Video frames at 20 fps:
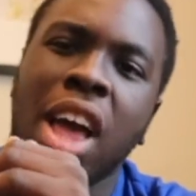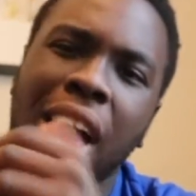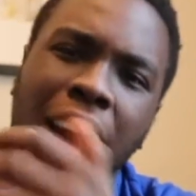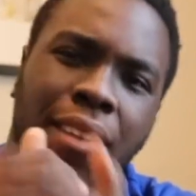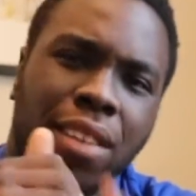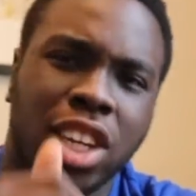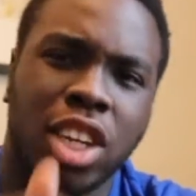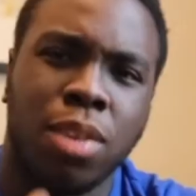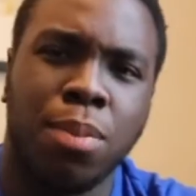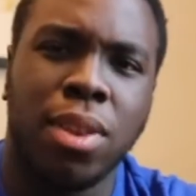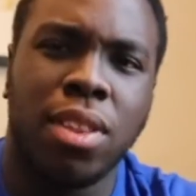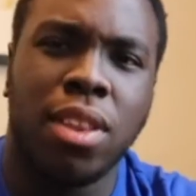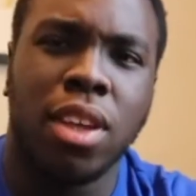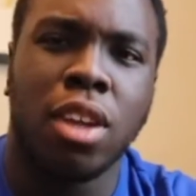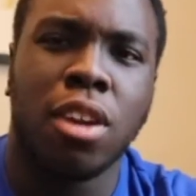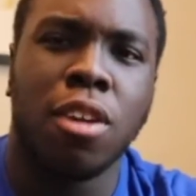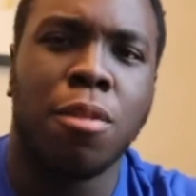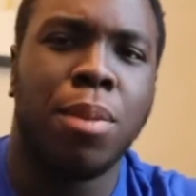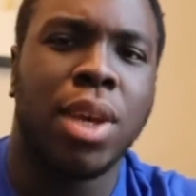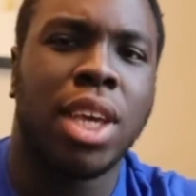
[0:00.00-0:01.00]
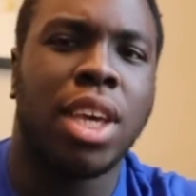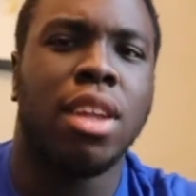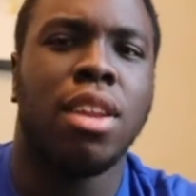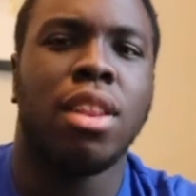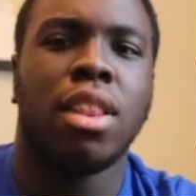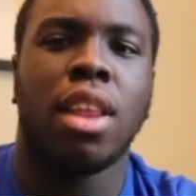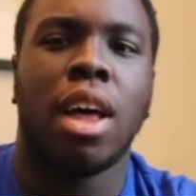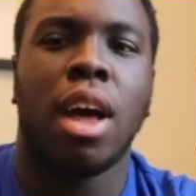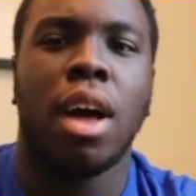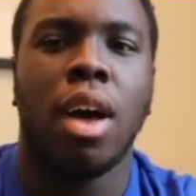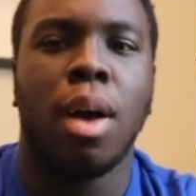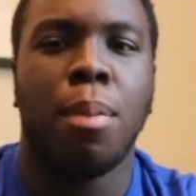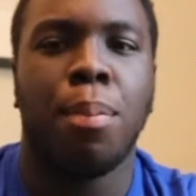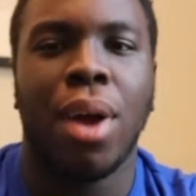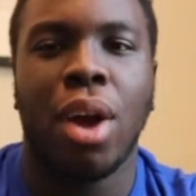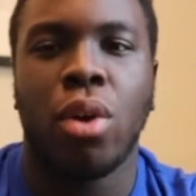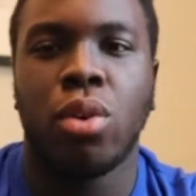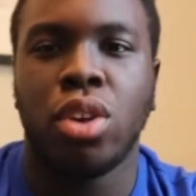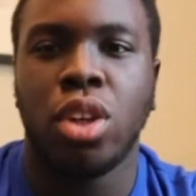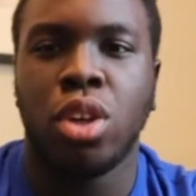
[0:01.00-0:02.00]
I've actually been thinking of making a
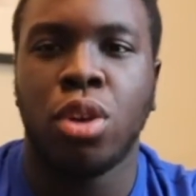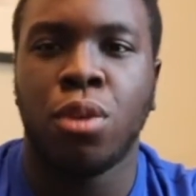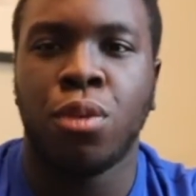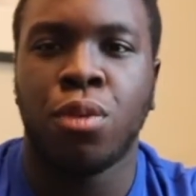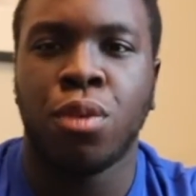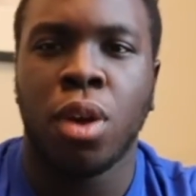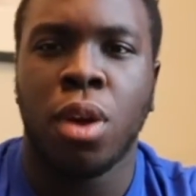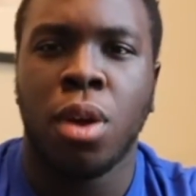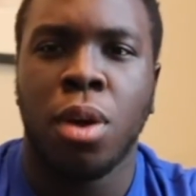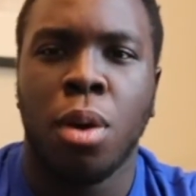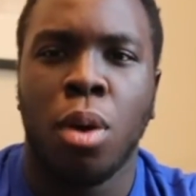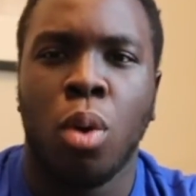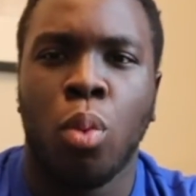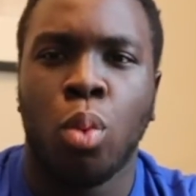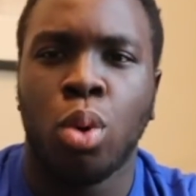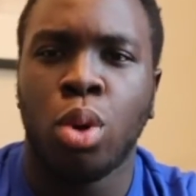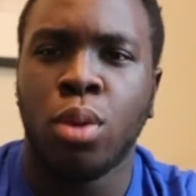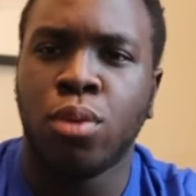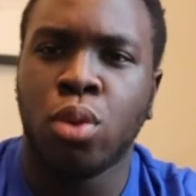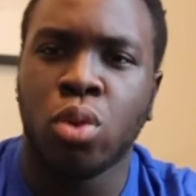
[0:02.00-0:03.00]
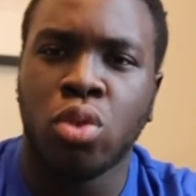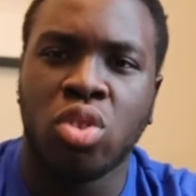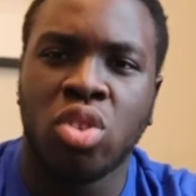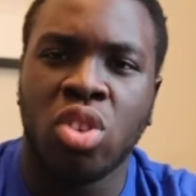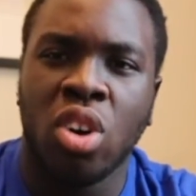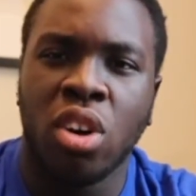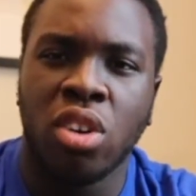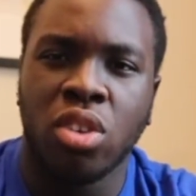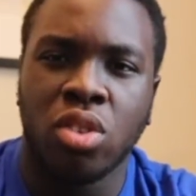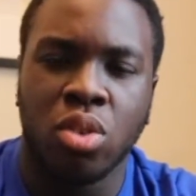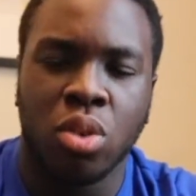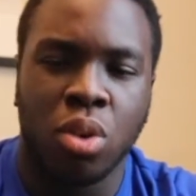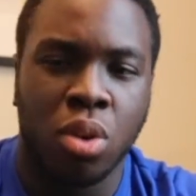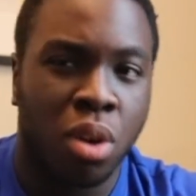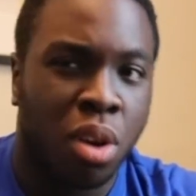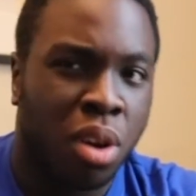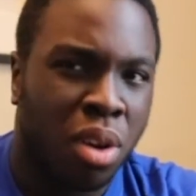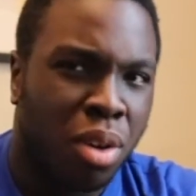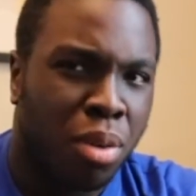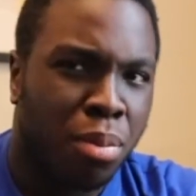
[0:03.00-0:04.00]
parody of one of those songs,
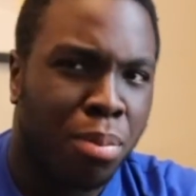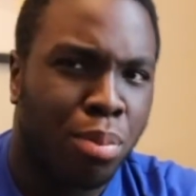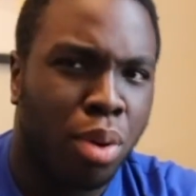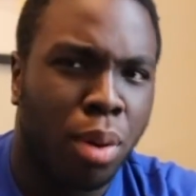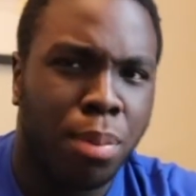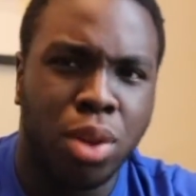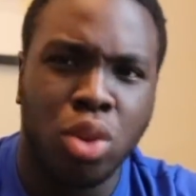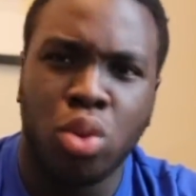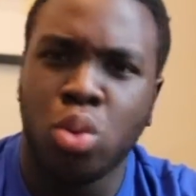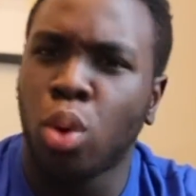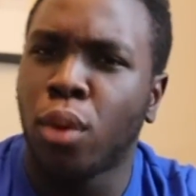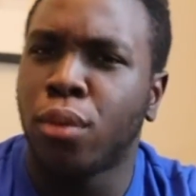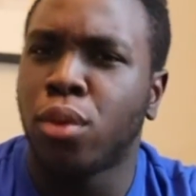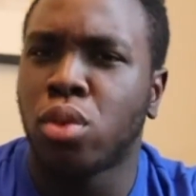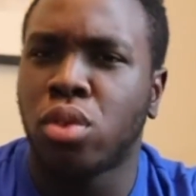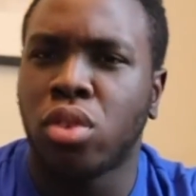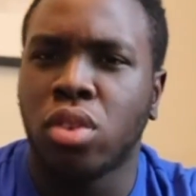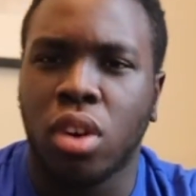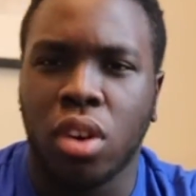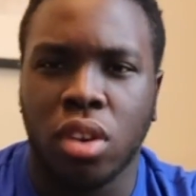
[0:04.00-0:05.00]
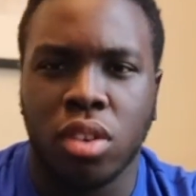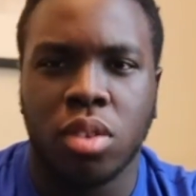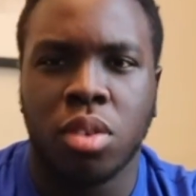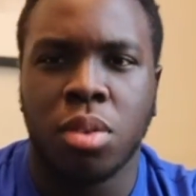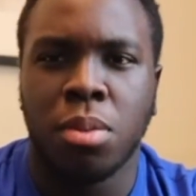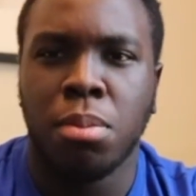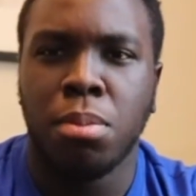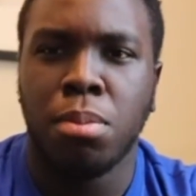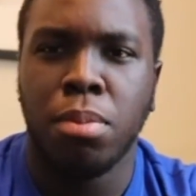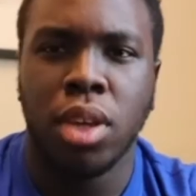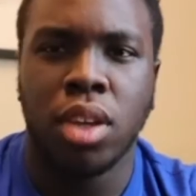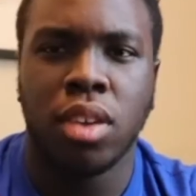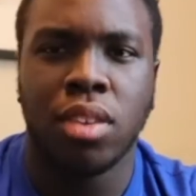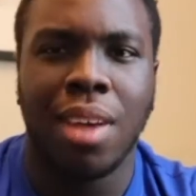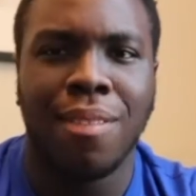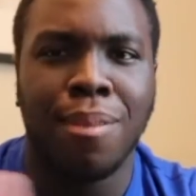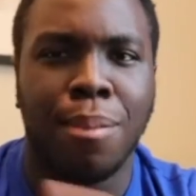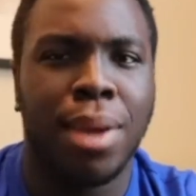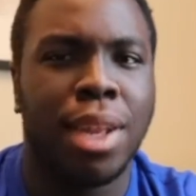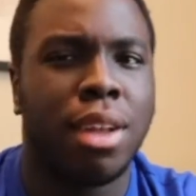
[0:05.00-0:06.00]
or probably two of those songs, because
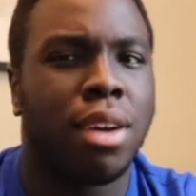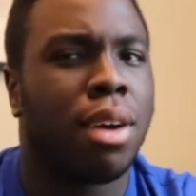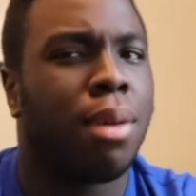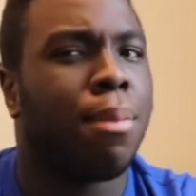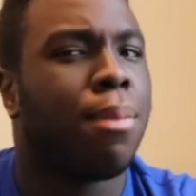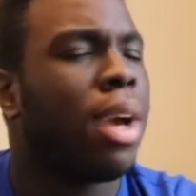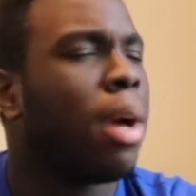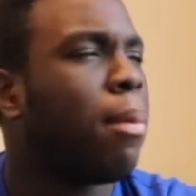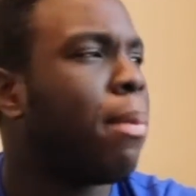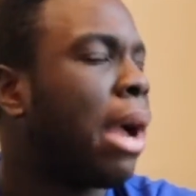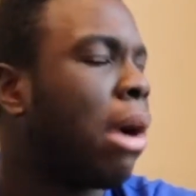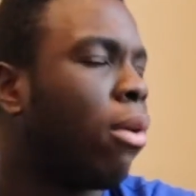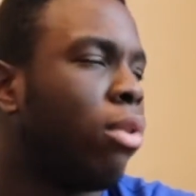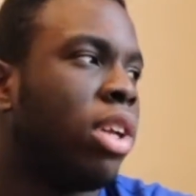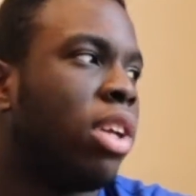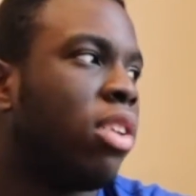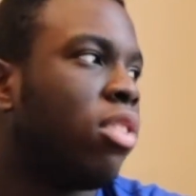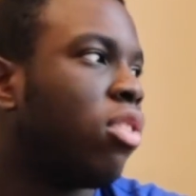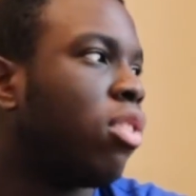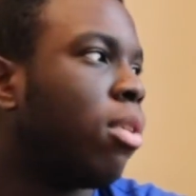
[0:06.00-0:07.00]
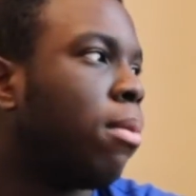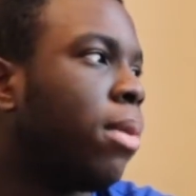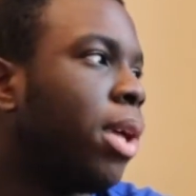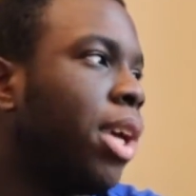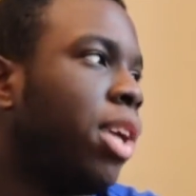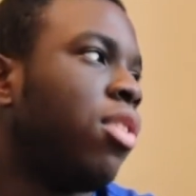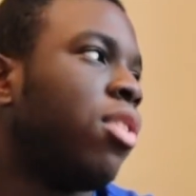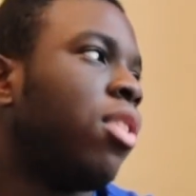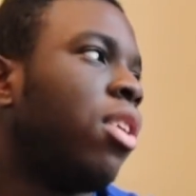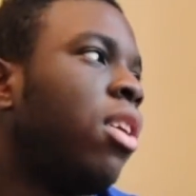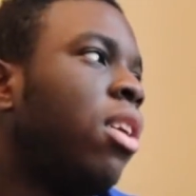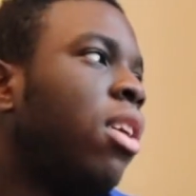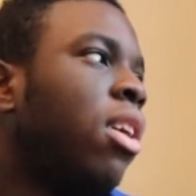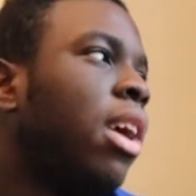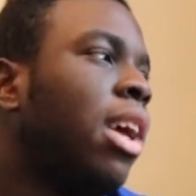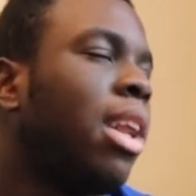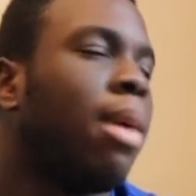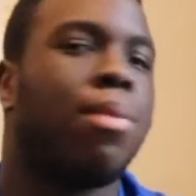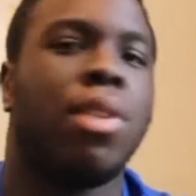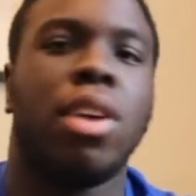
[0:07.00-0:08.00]
I haven't made a parody in some days,
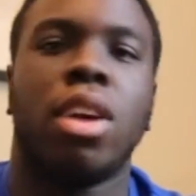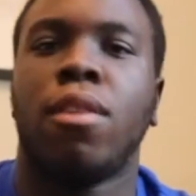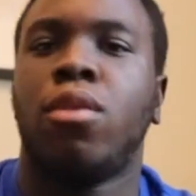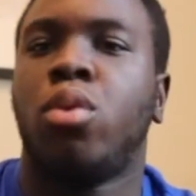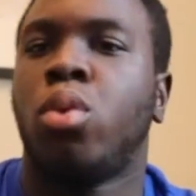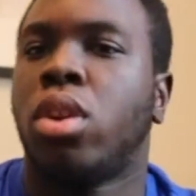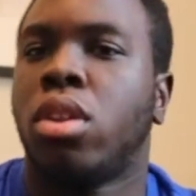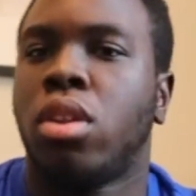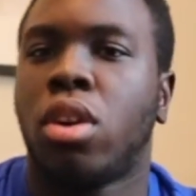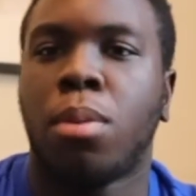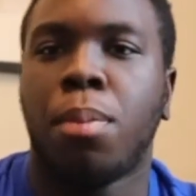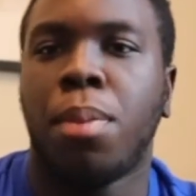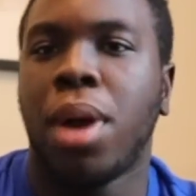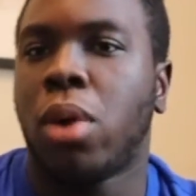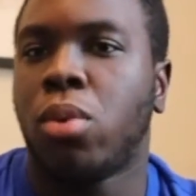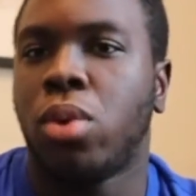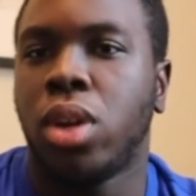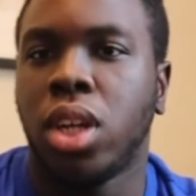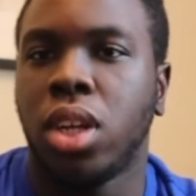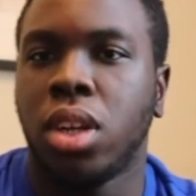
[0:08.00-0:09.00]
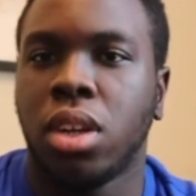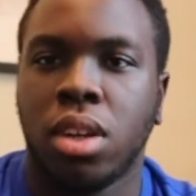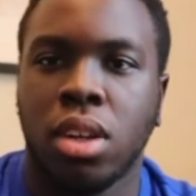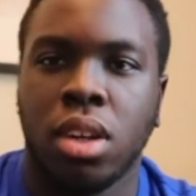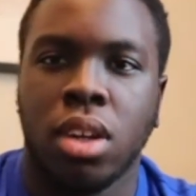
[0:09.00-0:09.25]
and I'm thinking of doing another parody.